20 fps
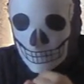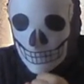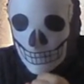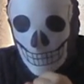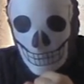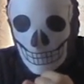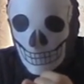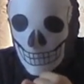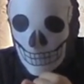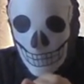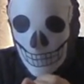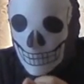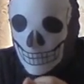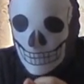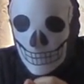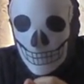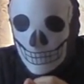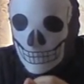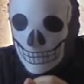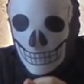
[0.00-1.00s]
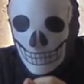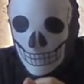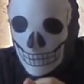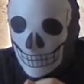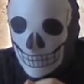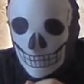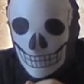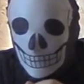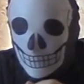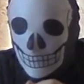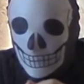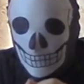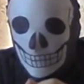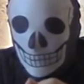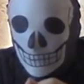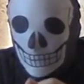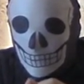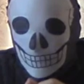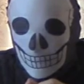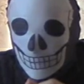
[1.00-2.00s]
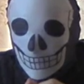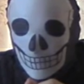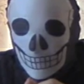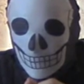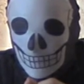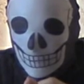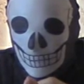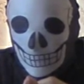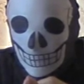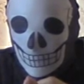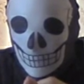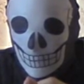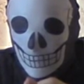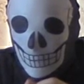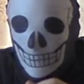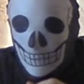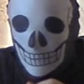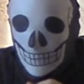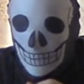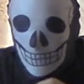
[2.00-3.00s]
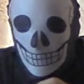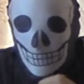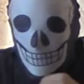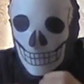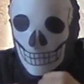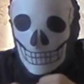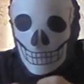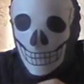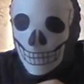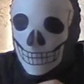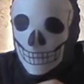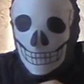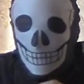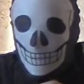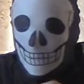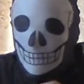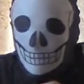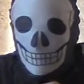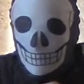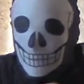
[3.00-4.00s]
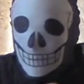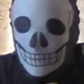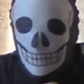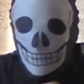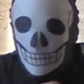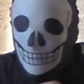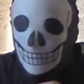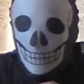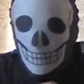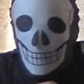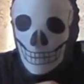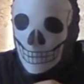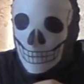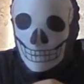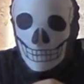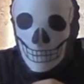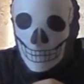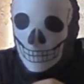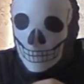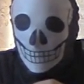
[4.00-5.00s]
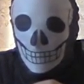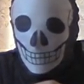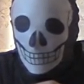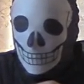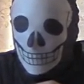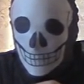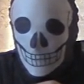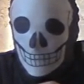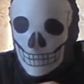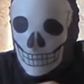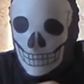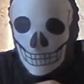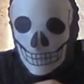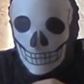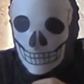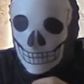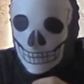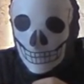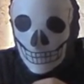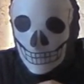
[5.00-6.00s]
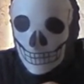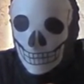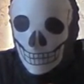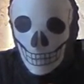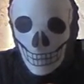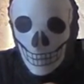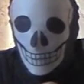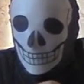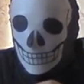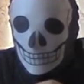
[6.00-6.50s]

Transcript: I'm okay with that too. Well, that's that's. It's only going to make the freeway move a little faster in the morning.